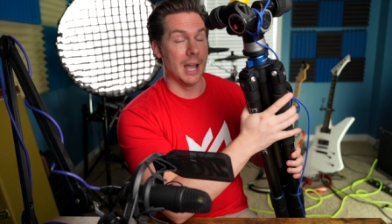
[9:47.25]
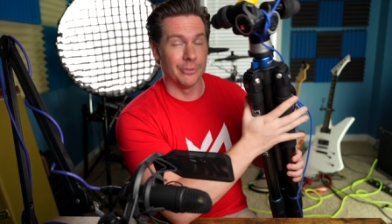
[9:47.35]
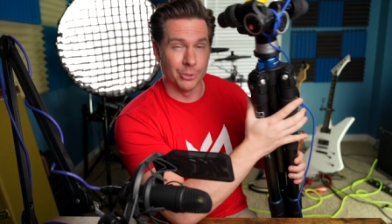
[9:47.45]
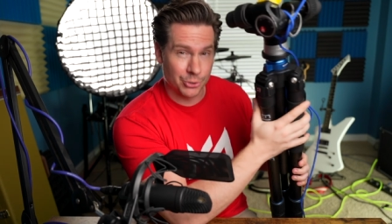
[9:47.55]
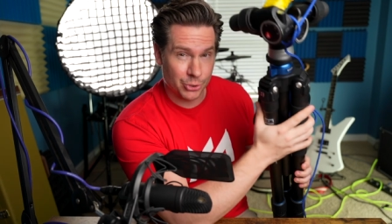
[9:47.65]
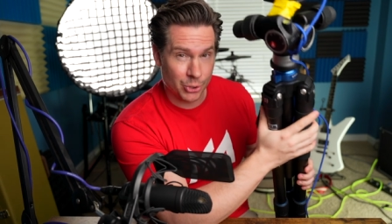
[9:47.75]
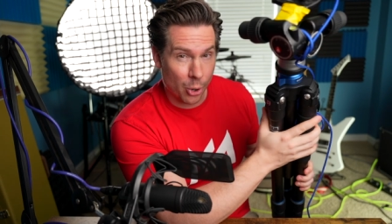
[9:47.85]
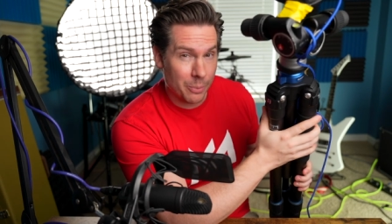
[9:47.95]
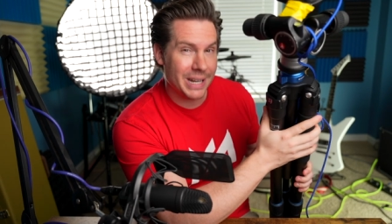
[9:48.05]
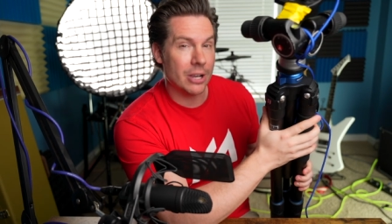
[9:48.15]
I've heard
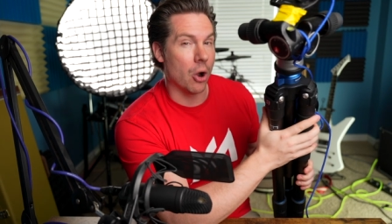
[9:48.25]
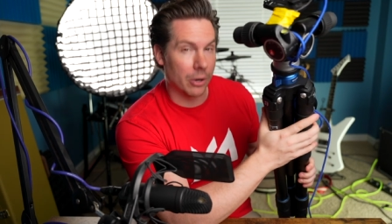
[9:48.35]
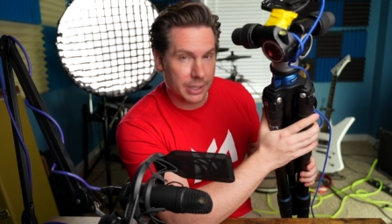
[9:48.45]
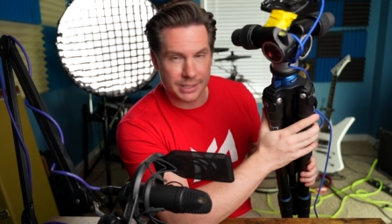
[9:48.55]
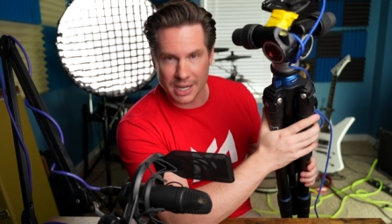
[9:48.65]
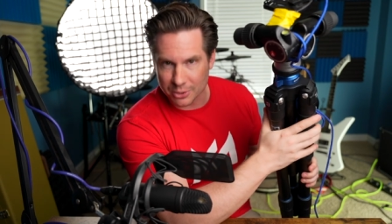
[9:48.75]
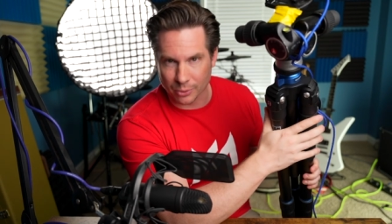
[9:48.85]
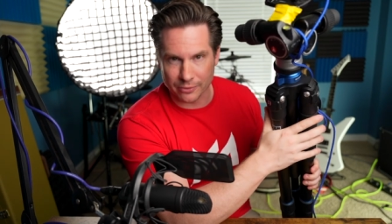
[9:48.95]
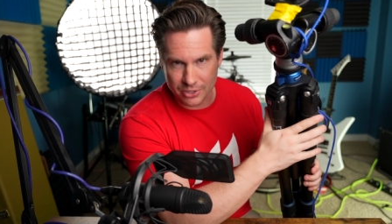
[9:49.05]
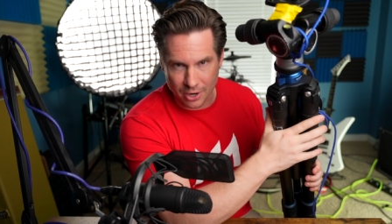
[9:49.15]
so many
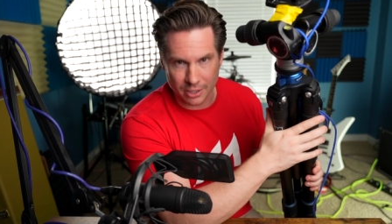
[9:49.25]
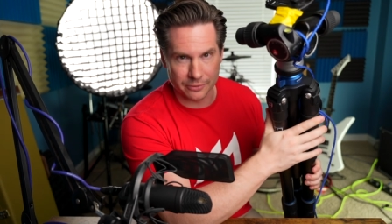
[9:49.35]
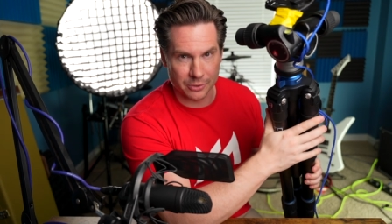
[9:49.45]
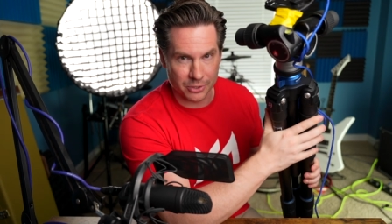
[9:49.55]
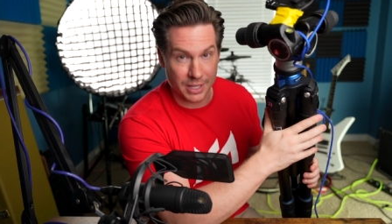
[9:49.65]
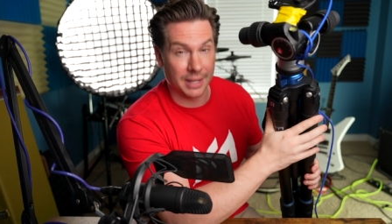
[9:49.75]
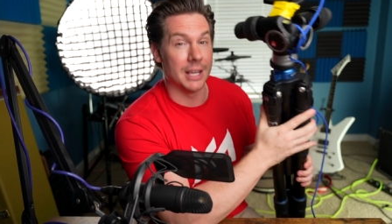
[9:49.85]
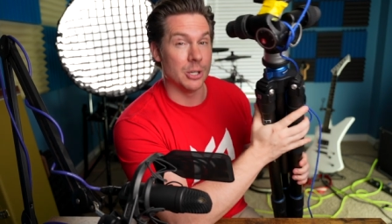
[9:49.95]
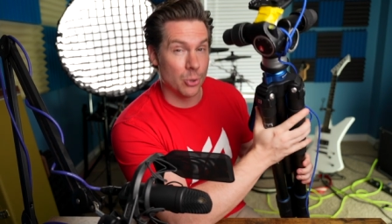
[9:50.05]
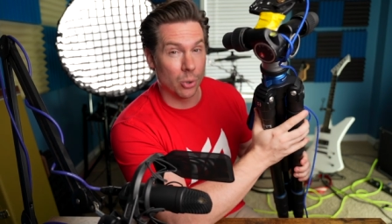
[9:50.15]
architectural photographers say
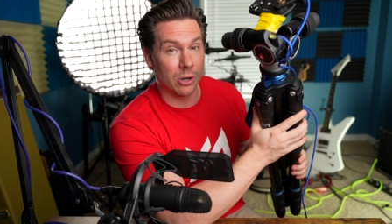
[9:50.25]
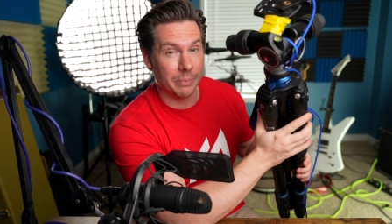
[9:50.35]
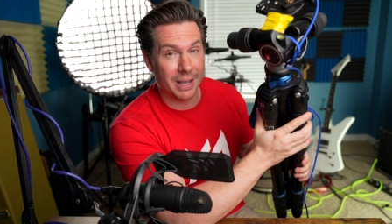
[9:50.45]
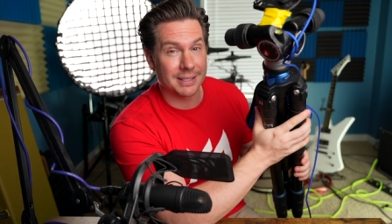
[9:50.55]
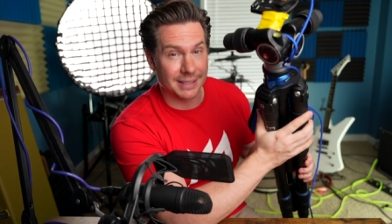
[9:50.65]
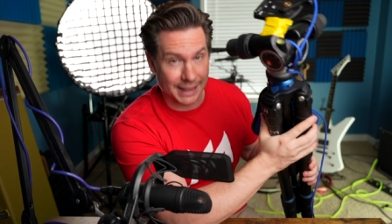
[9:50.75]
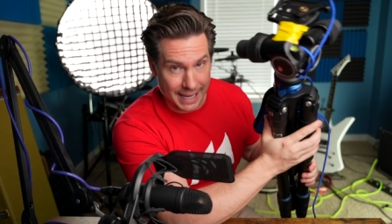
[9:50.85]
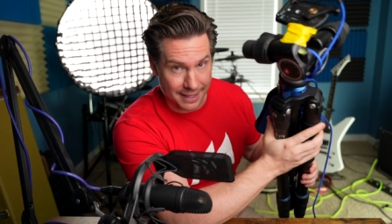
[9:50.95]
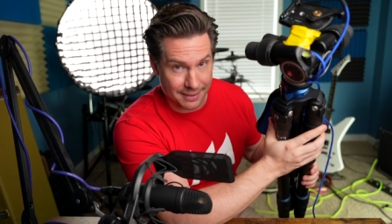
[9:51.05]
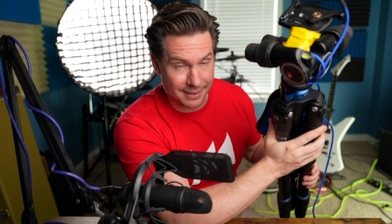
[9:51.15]
that your best
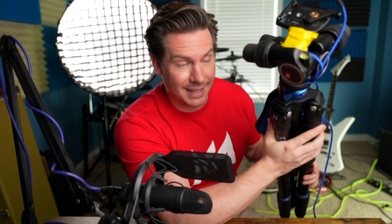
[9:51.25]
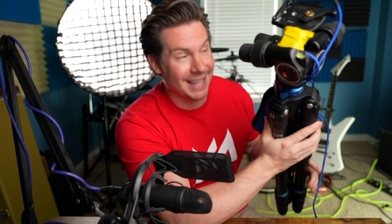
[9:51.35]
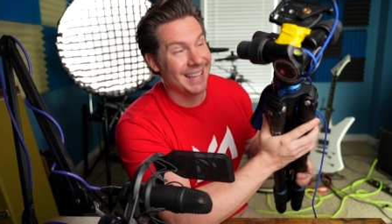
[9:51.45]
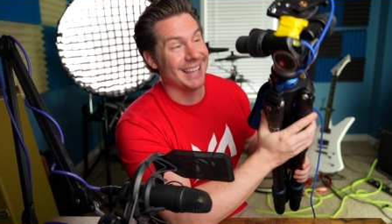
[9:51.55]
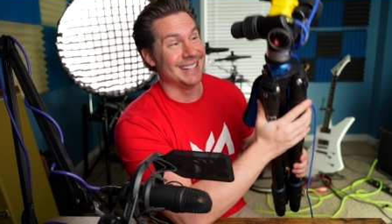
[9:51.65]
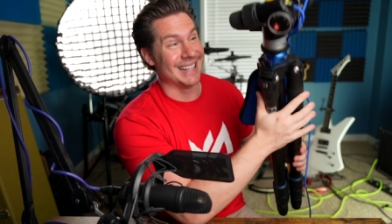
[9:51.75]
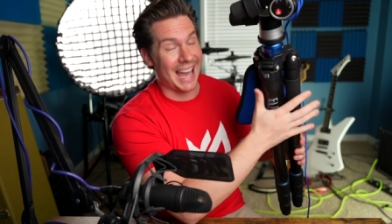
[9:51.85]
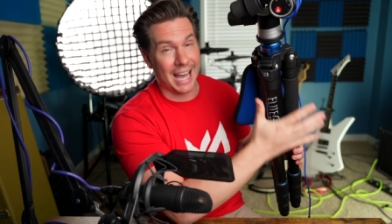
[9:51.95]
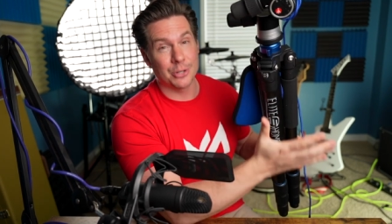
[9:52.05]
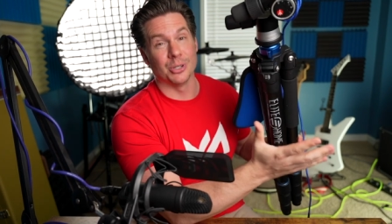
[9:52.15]
lens is
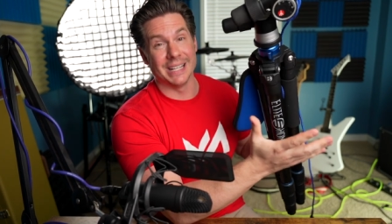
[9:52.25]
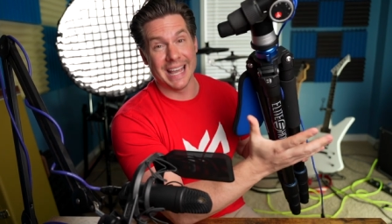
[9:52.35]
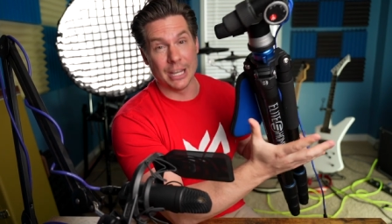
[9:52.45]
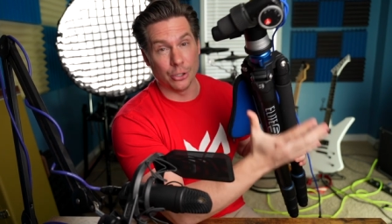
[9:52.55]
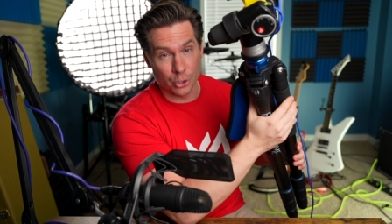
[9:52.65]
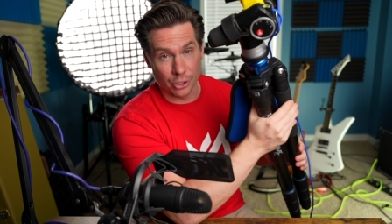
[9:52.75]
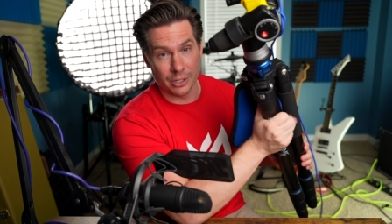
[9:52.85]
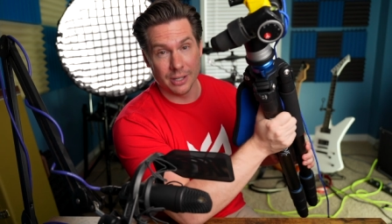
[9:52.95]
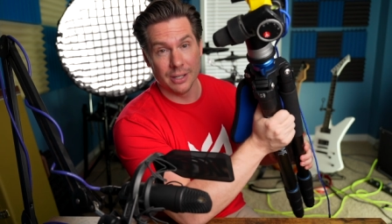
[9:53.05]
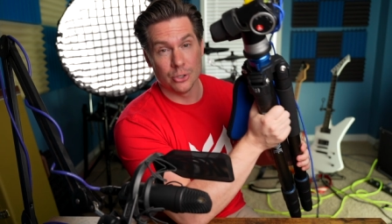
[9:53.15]
actually a
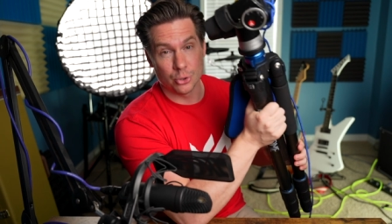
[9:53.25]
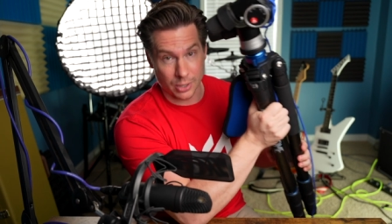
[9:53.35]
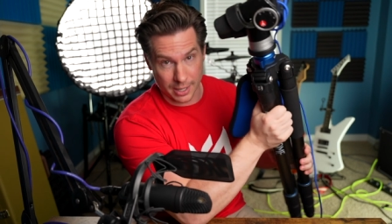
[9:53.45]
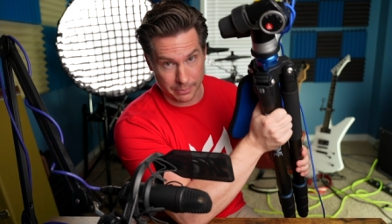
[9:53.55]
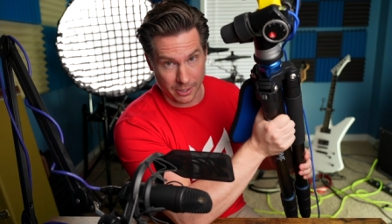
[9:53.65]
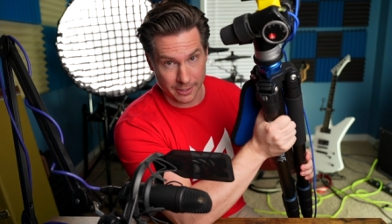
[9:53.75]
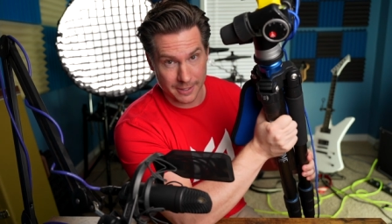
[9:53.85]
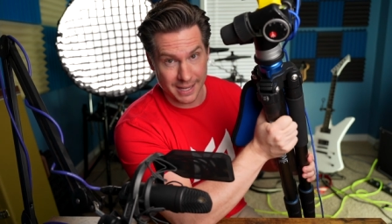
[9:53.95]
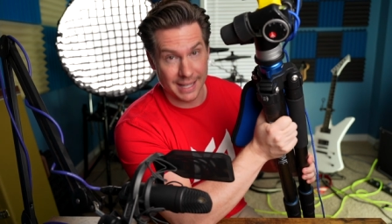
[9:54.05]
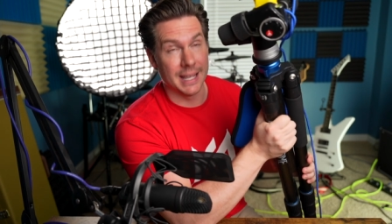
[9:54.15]
good tripod,
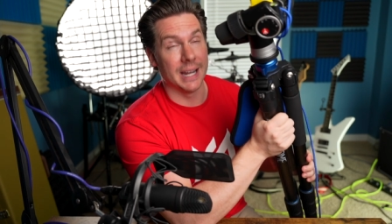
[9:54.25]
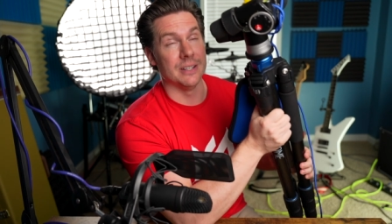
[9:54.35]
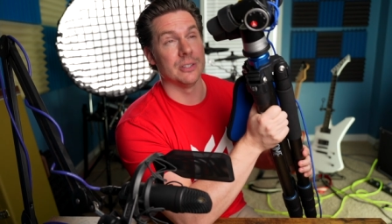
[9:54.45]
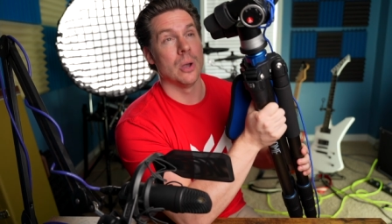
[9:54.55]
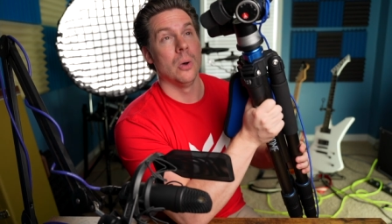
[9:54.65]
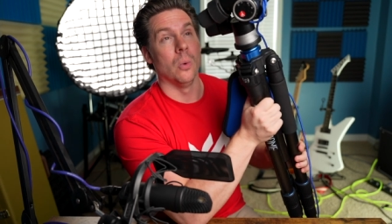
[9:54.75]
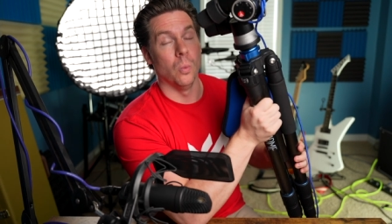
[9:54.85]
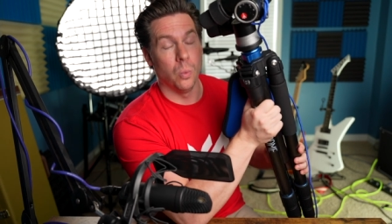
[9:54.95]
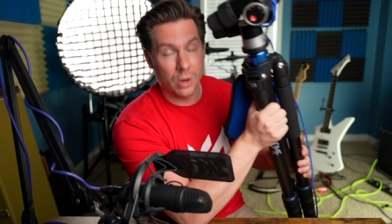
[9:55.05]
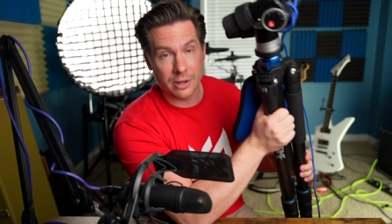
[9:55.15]
and that is
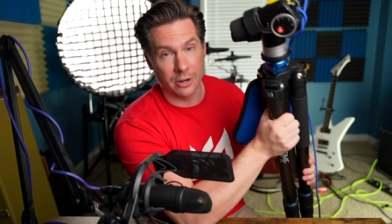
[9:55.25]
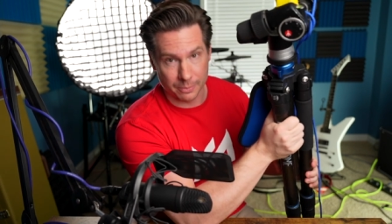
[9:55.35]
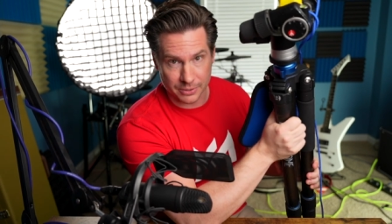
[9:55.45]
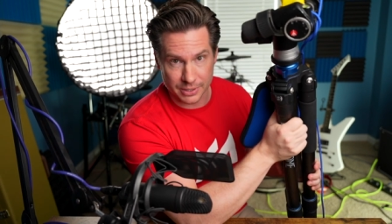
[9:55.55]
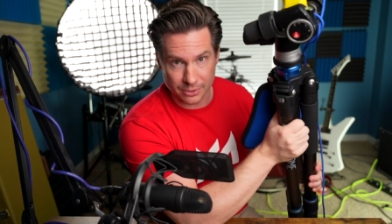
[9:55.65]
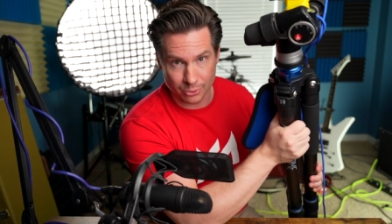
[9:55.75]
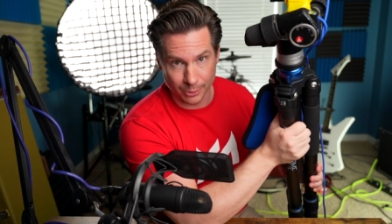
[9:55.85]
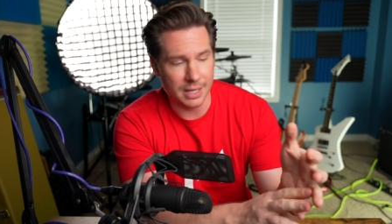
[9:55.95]
100% true.